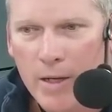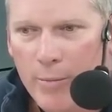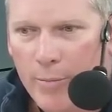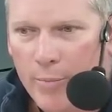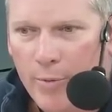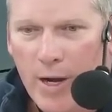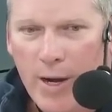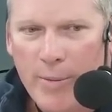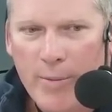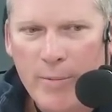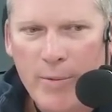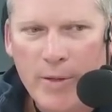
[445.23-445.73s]

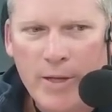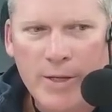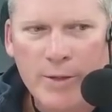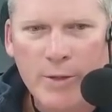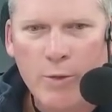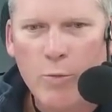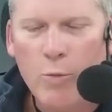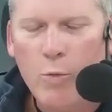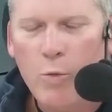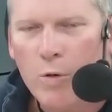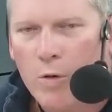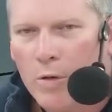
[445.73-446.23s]
probably in the
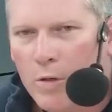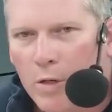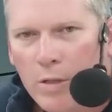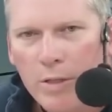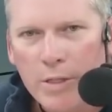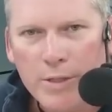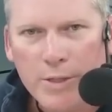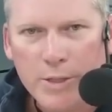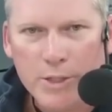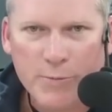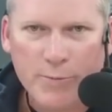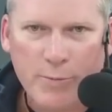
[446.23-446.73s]
world
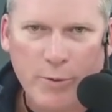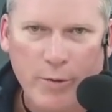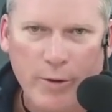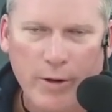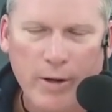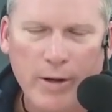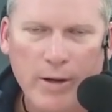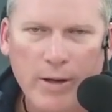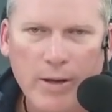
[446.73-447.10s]
at this point.